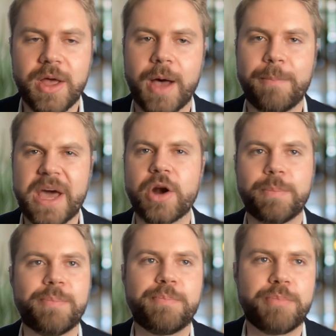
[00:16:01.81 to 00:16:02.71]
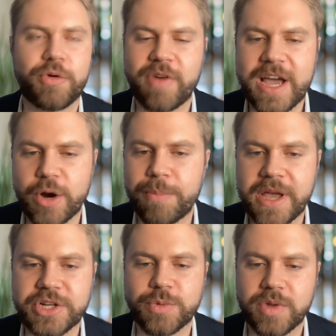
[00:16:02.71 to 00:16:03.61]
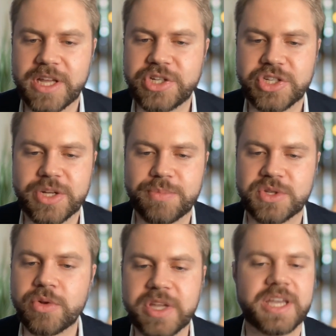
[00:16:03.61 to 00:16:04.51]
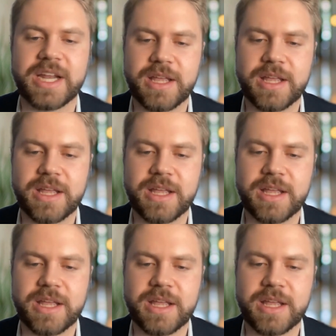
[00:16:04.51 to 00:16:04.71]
a better provider patient relationship, is only going to